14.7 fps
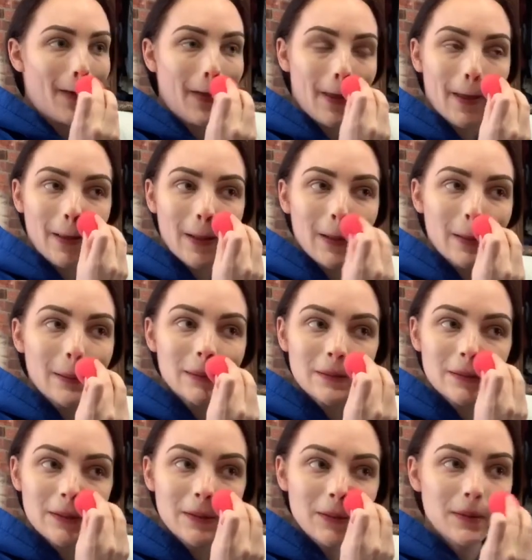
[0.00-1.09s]
Yeah, that's
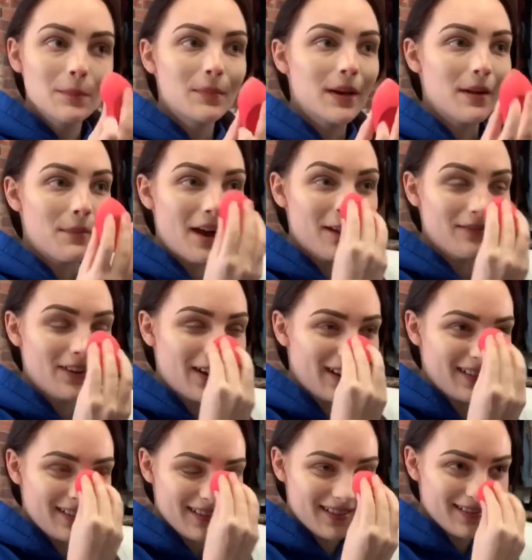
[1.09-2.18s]
true. But am I
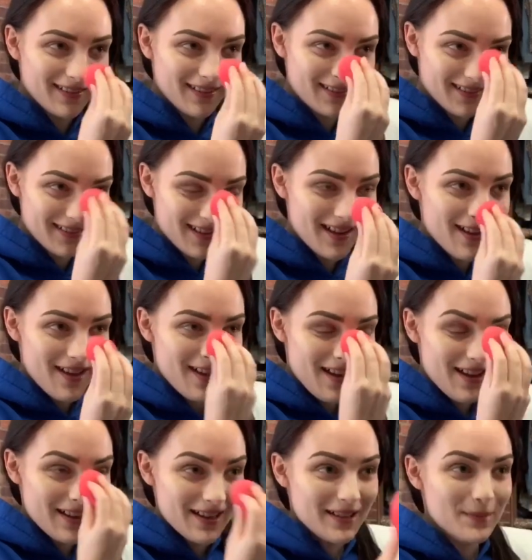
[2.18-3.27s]

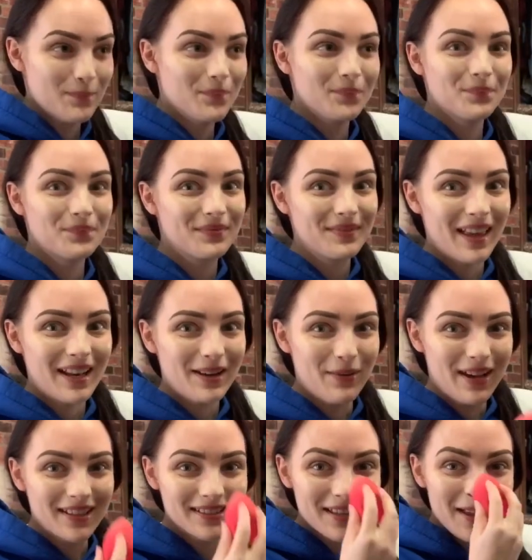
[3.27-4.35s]
fine?
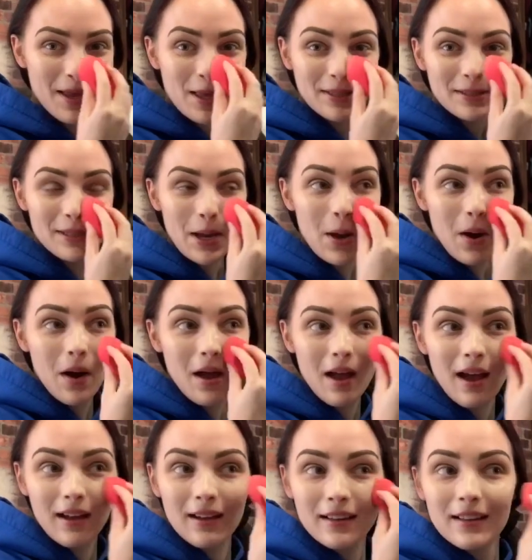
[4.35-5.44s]
Anyways, so
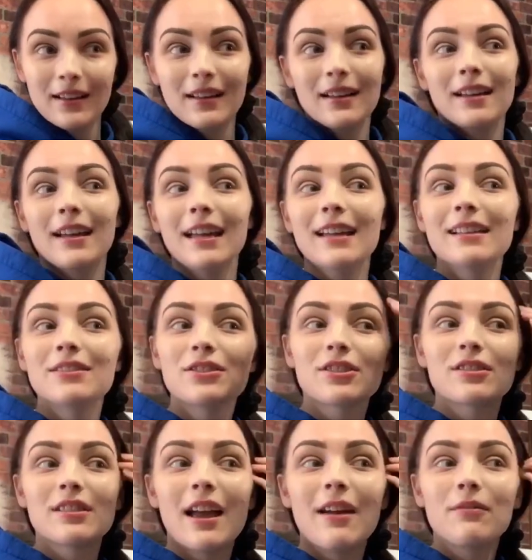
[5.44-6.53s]
it
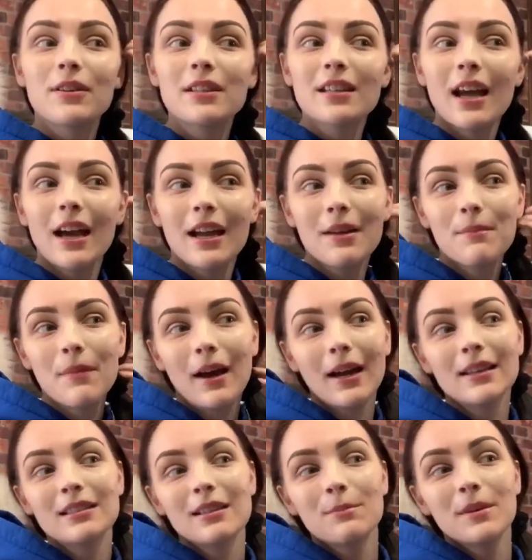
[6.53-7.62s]
just, every time I
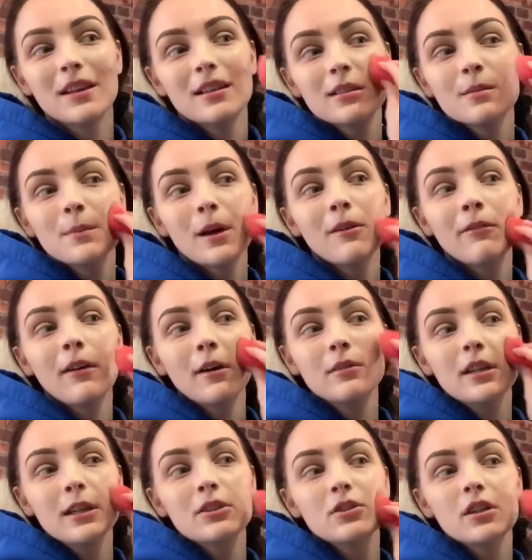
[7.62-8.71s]
dip it into my
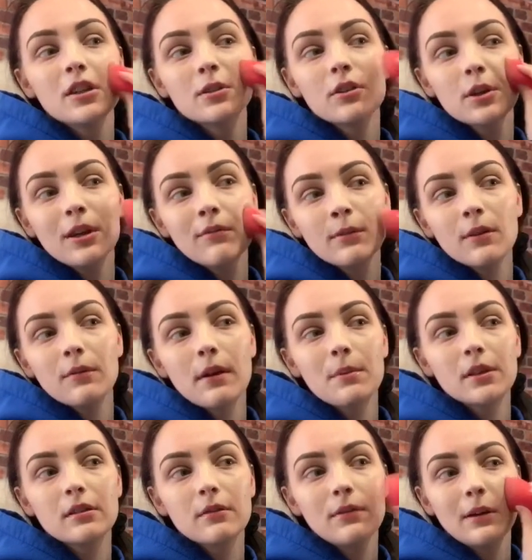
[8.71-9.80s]
foundation, or even if I
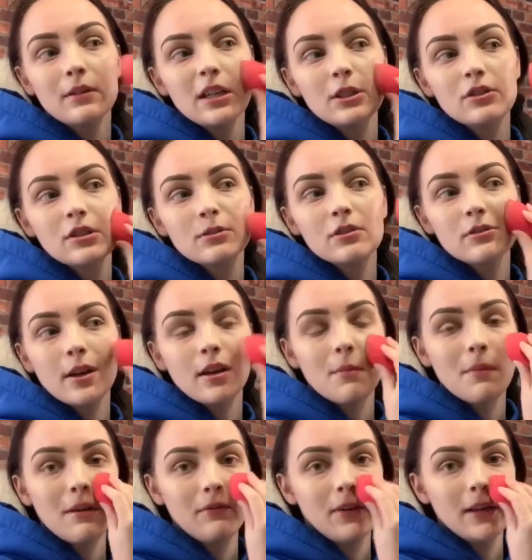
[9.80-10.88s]
put the foundation straight on
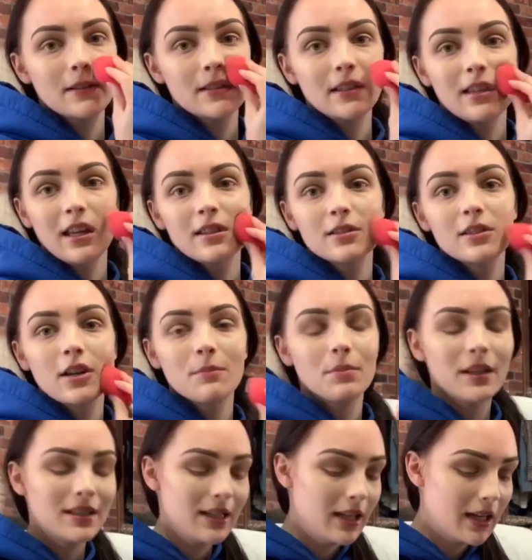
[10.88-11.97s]
my face and then start
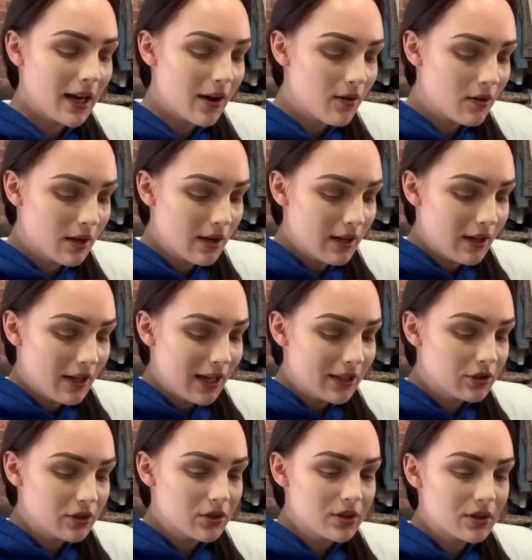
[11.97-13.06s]
blending it out, it
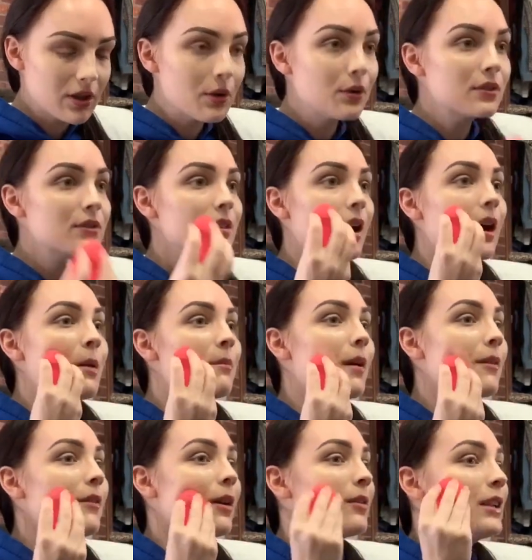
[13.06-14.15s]
just soaks up my
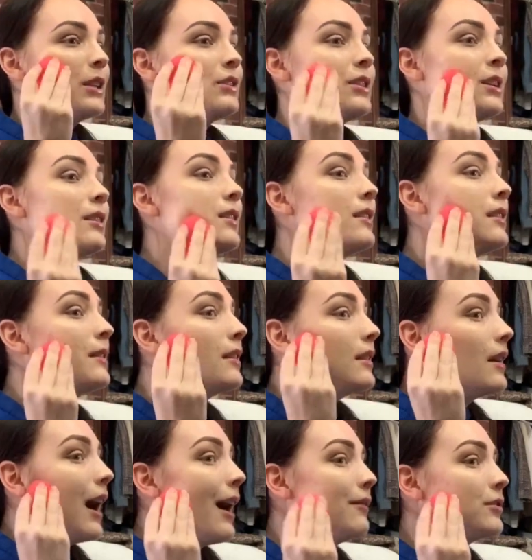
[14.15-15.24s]
foundation.
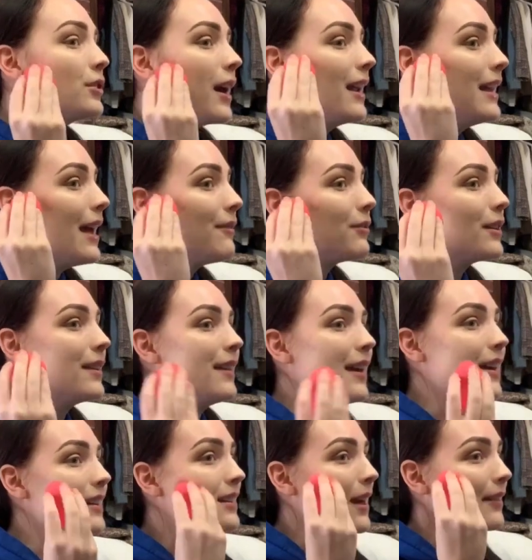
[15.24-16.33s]
I've tried
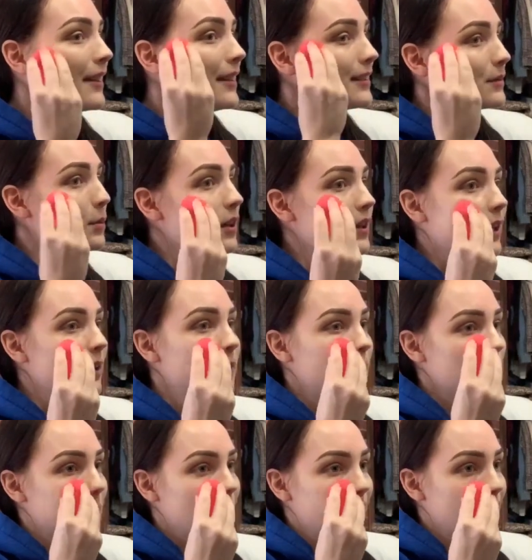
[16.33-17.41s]
everything and nothing is working
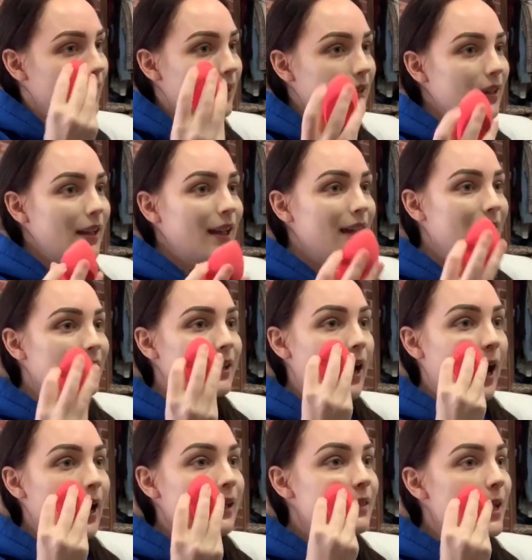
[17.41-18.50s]
for me. And
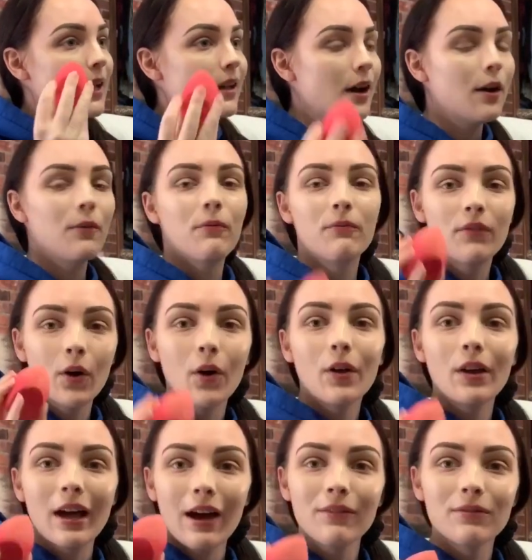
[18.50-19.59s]
I like a full
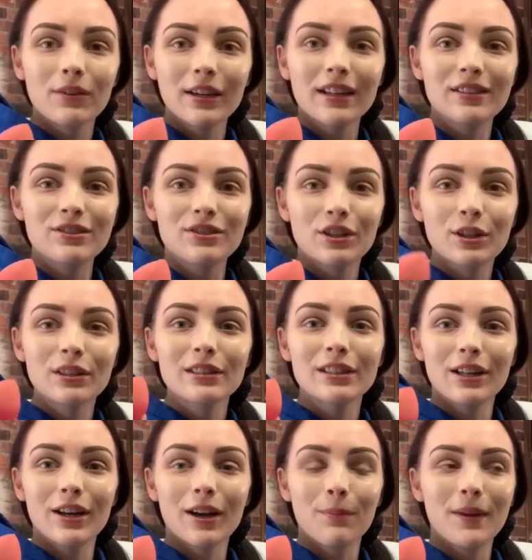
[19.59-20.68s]
coverage
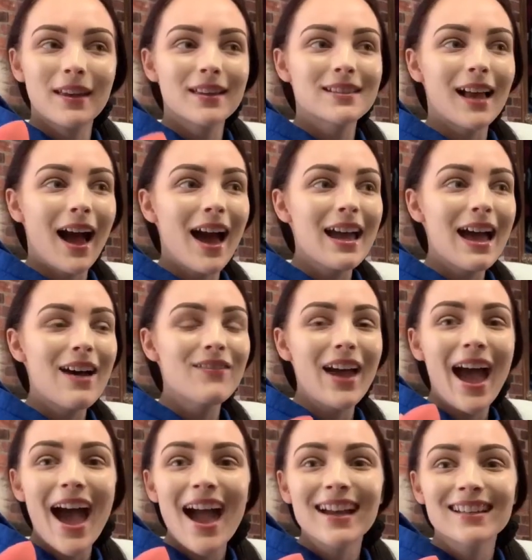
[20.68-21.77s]
look because I have
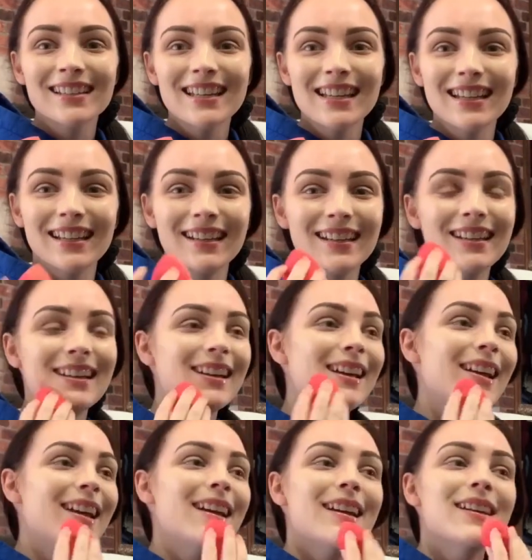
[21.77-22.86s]
acne.
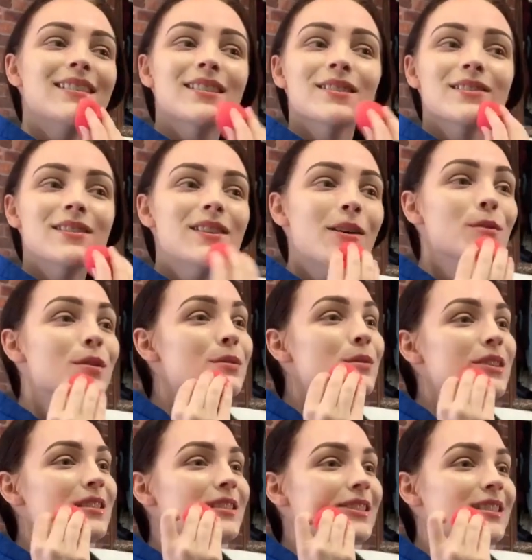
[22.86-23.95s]
And no one
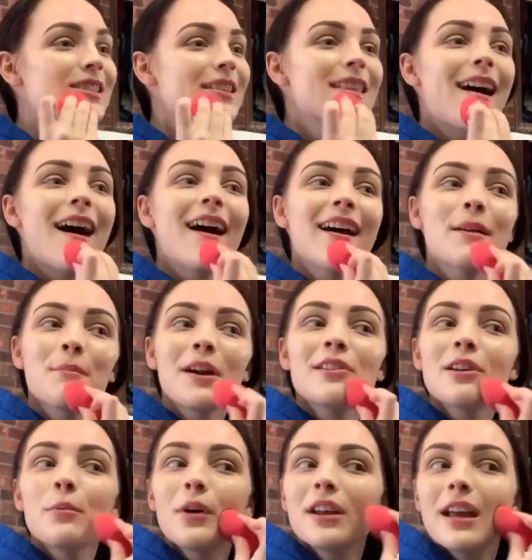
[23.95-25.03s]
wants to see that. And by
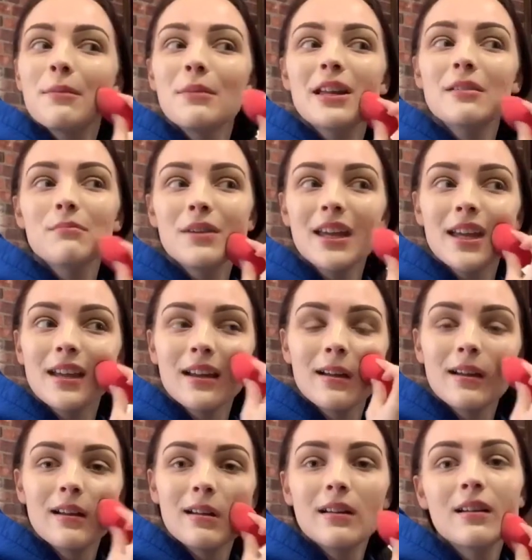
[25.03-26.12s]
no one, I mean me.
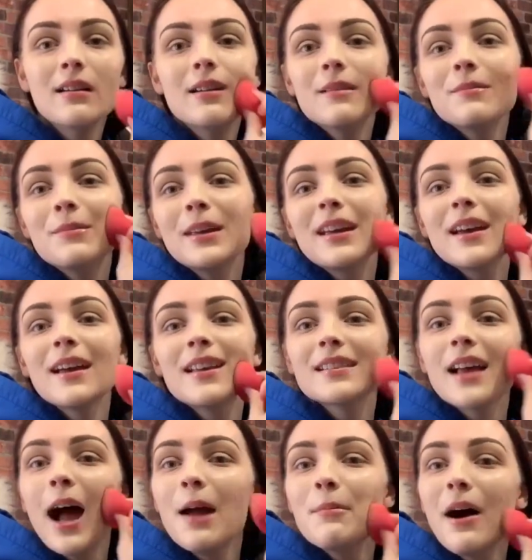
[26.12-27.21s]
Because
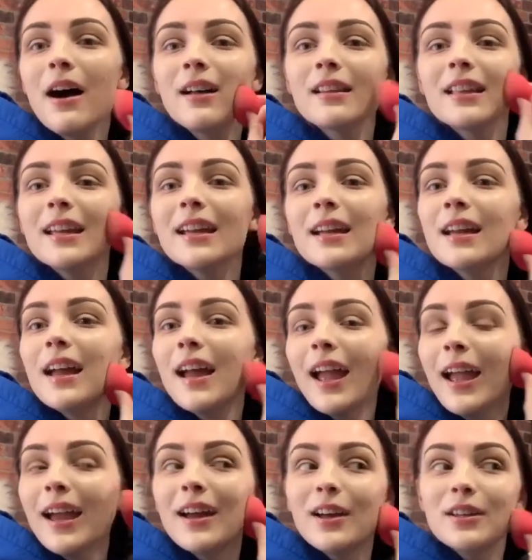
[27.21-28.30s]
I'm ugly.
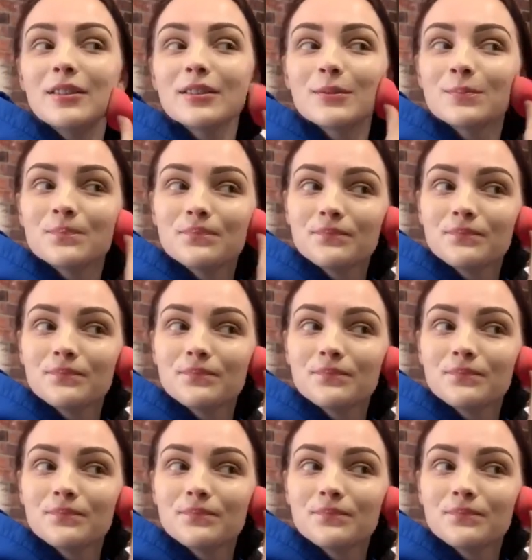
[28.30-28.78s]
And